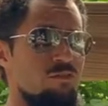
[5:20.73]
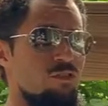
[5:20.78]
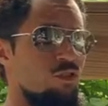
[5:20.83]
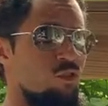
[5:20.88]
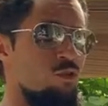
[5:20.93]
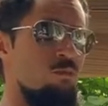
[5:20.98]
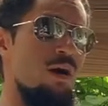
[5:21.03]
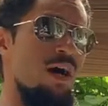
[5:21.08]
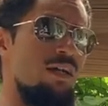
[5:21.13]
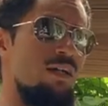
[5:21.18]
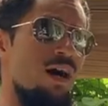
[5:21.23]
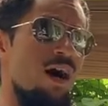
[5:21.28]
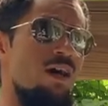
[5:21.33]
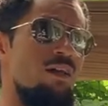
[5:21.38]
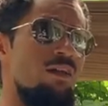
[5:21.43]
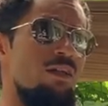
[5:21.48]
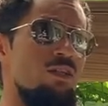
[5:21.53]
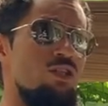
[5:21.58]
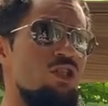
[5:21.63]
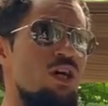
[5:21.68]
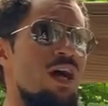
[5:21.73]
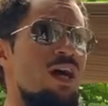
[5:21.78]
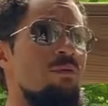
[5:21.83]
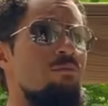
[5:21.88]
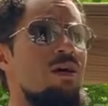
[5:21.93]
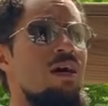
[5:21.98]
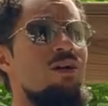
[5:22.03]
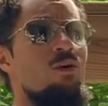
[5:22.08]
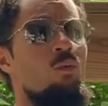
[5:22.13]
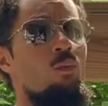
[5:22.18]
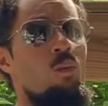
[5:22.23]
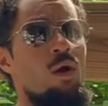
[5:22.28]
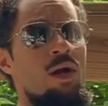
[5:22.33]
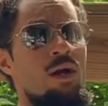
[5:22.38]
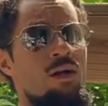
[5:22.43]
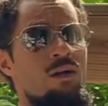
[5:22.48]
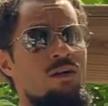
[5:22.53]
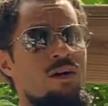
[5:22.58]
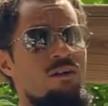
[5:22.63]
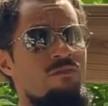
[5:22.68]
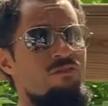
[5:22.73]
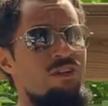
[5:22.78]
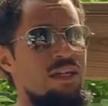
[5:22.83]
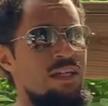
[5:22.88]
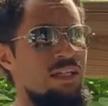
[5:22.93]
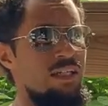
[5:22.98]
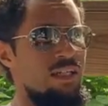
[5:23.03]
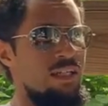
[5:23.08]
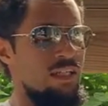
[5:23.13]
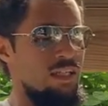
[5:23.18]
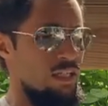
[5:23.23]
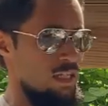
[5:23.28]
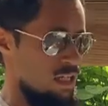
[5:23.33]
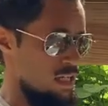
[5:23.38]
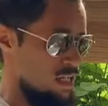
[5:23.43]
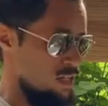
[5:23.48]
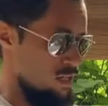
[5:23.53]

to my knowledge, I am not aware of any